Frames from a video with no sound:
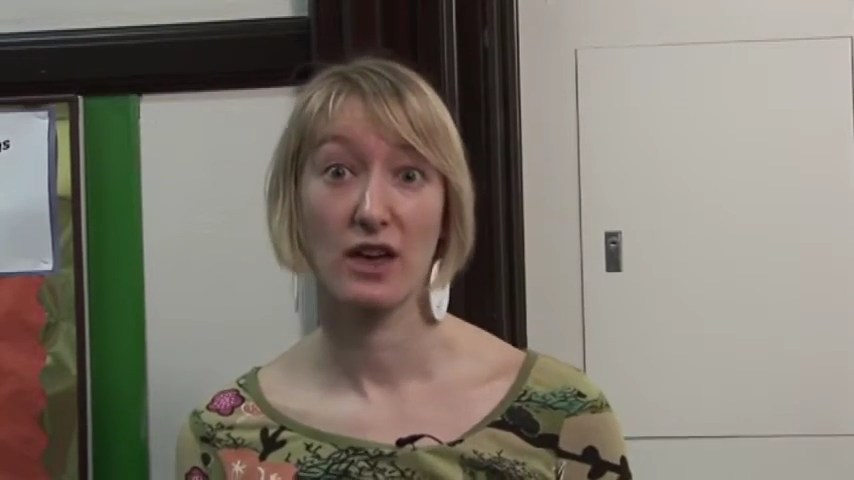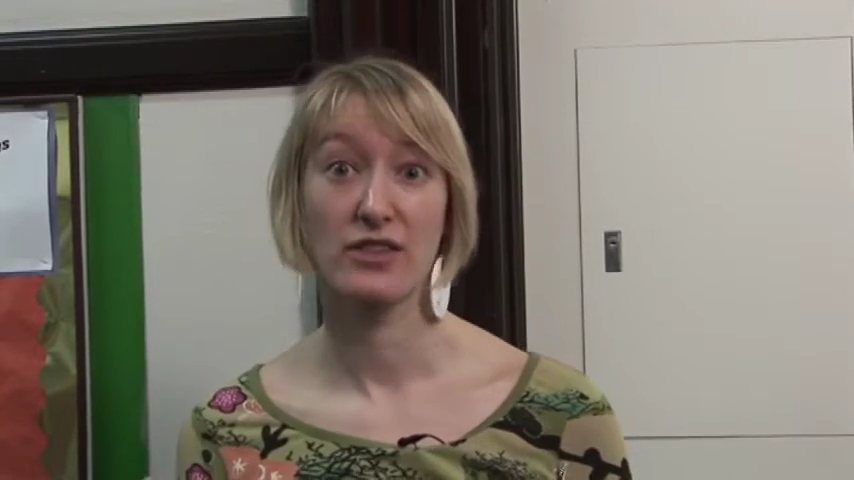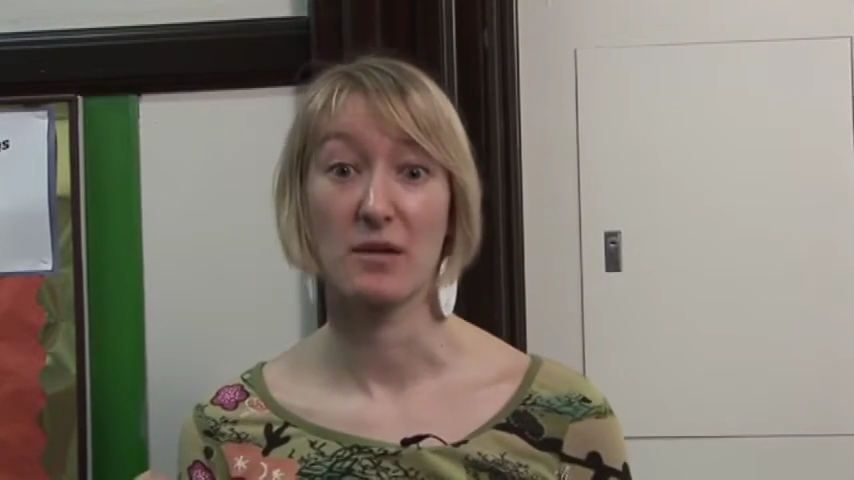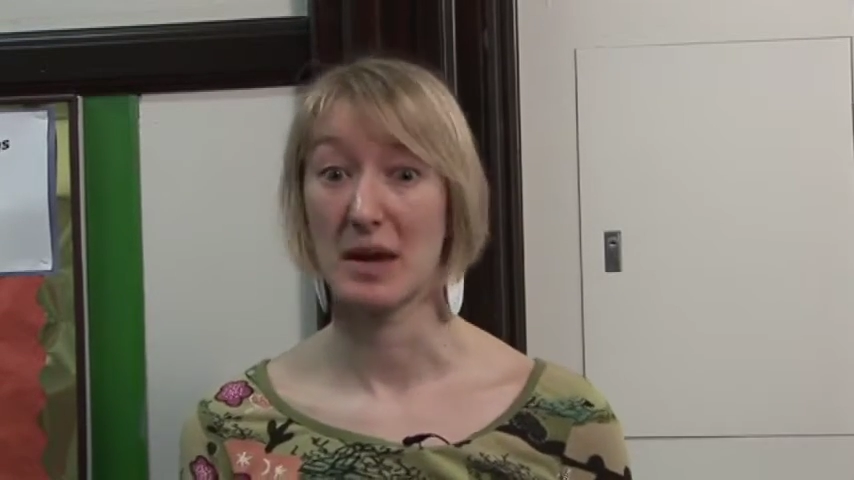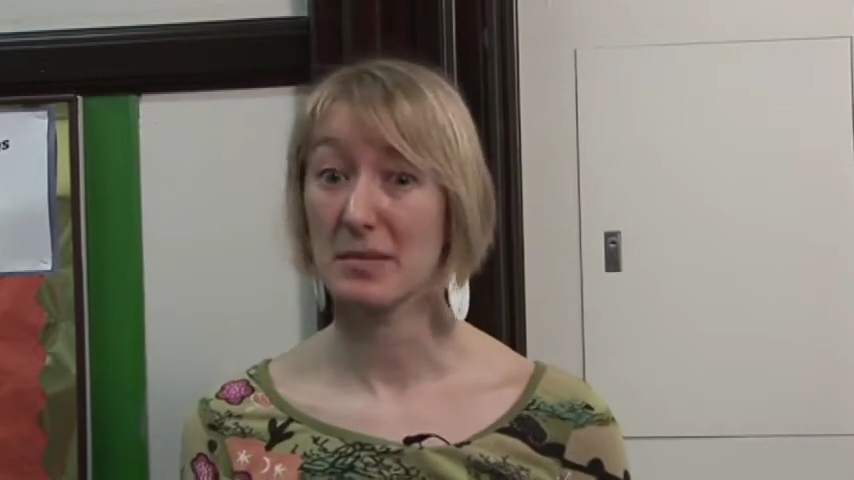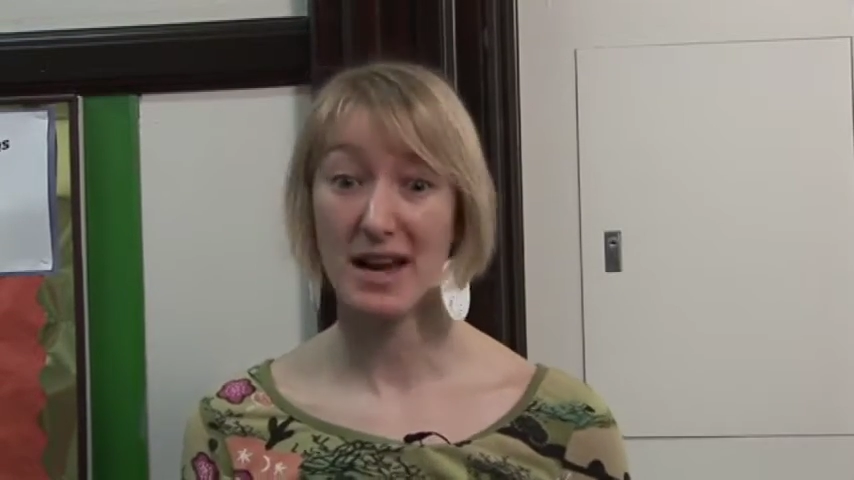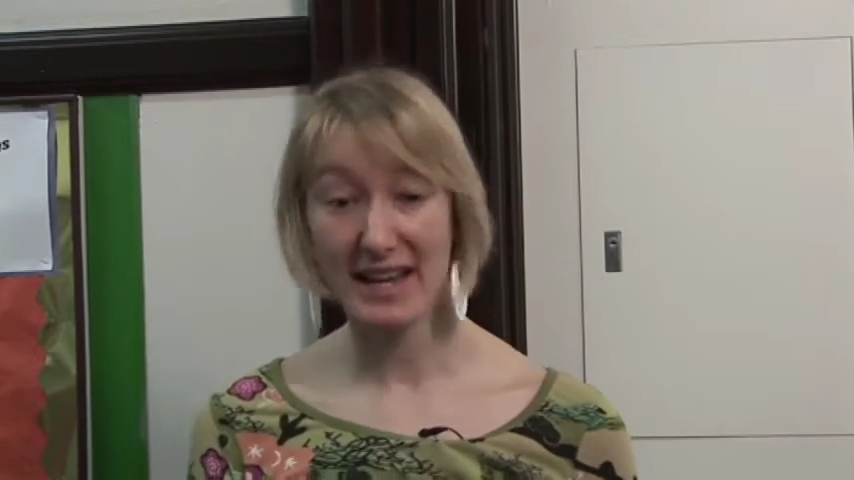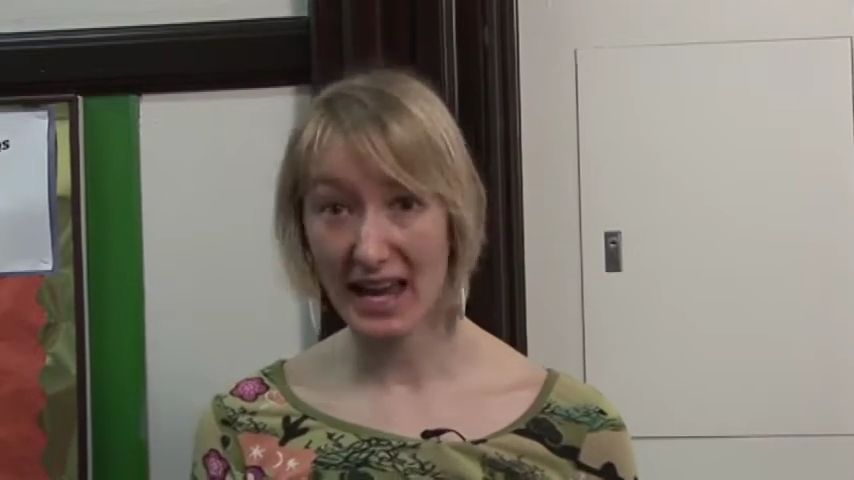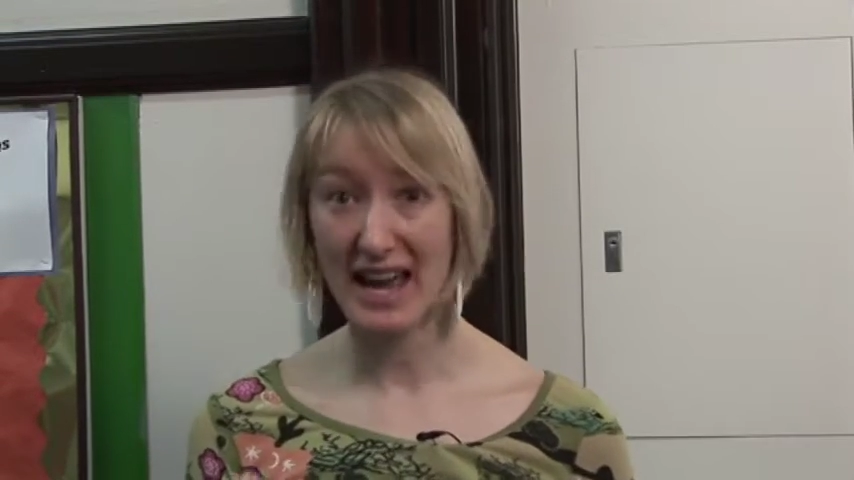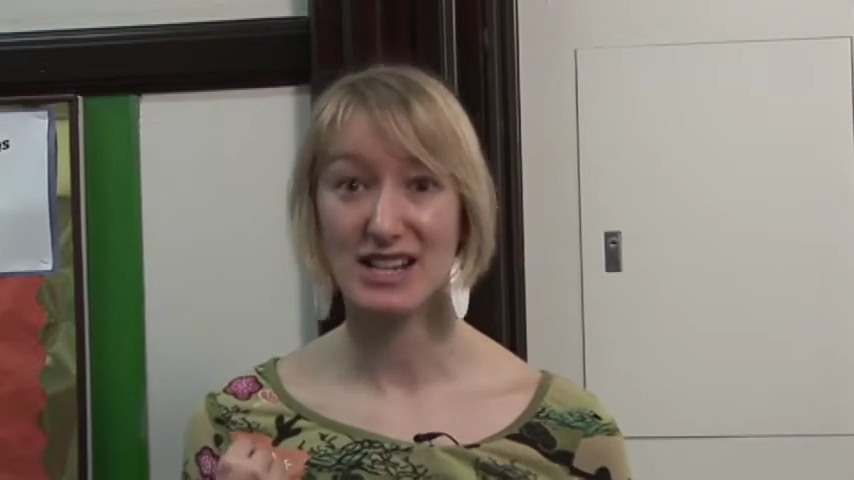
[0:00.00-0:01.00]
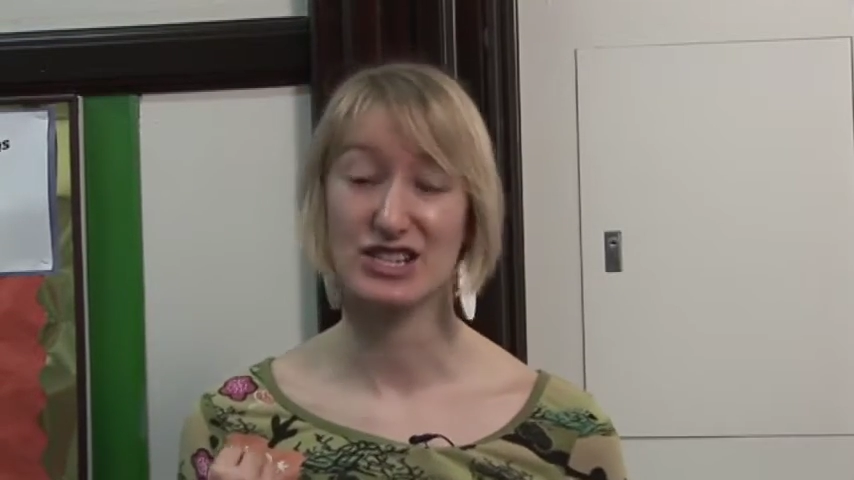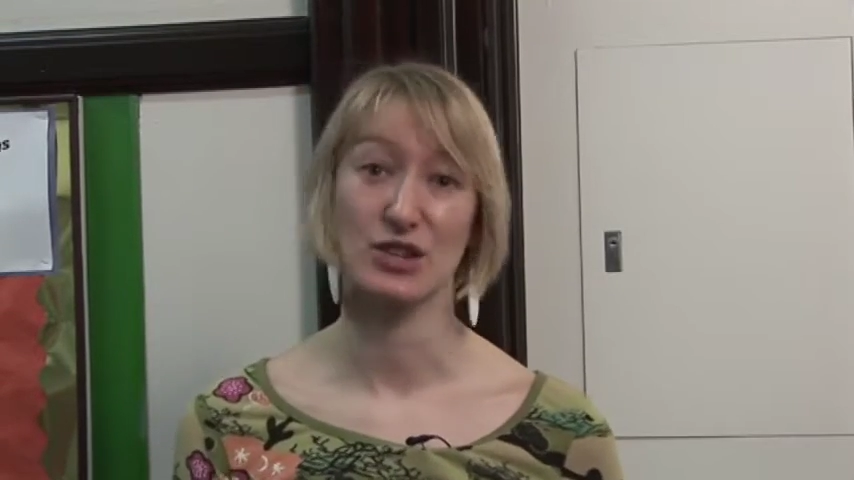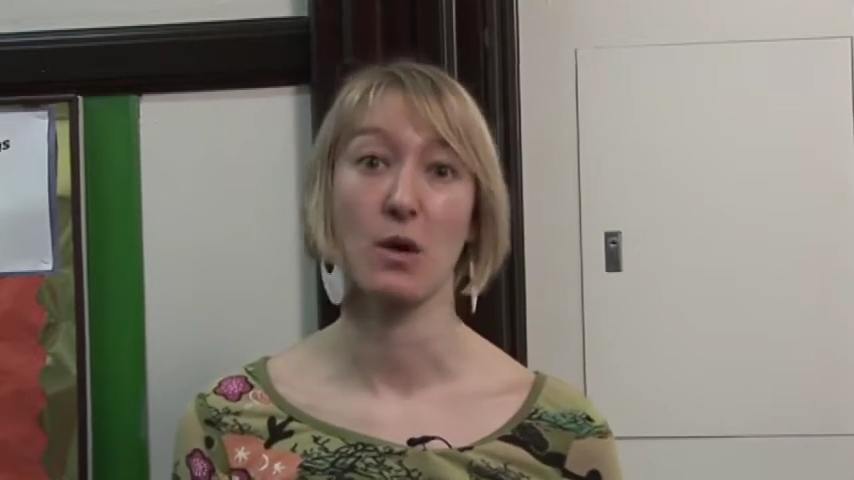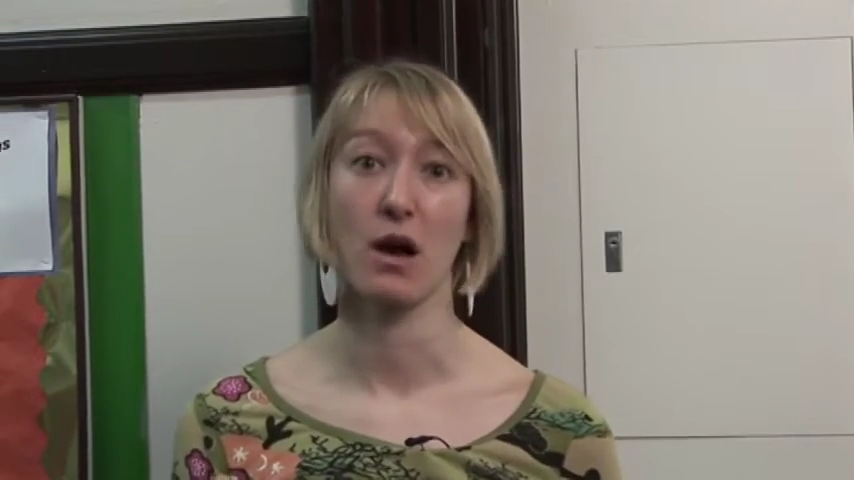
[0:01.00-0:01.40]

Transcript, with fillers: that maybe I can't do